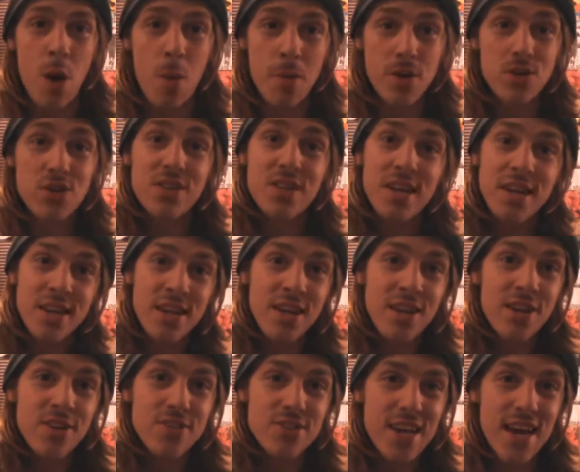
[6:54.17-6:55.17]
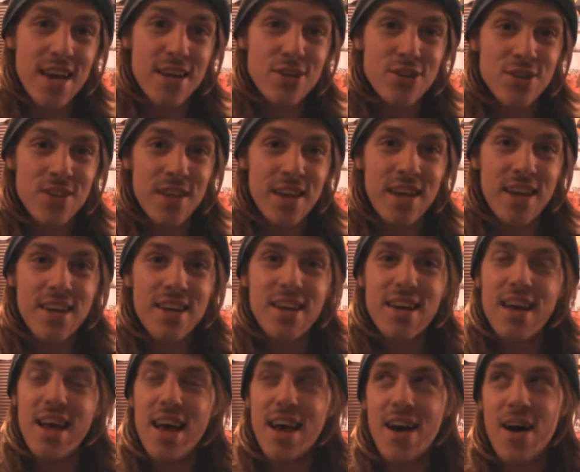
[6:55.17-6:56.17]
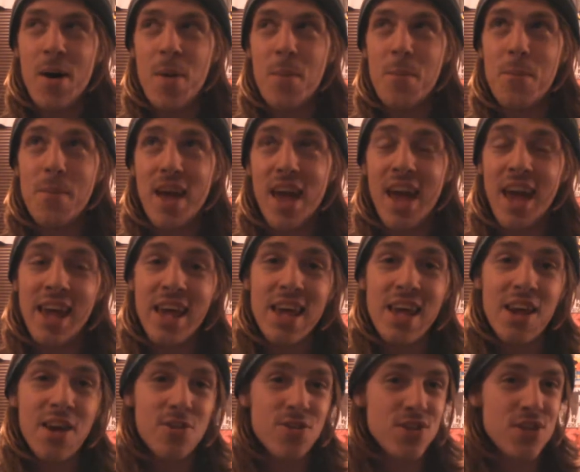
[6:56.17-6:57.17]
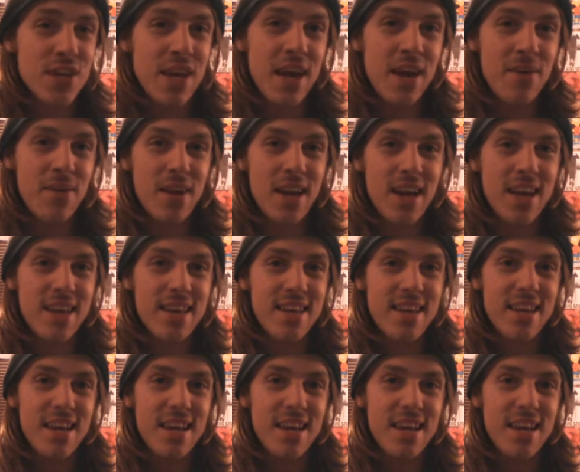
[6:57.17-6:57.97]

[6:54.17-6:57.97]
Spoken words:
almost 10 years actually, 8 years and counting.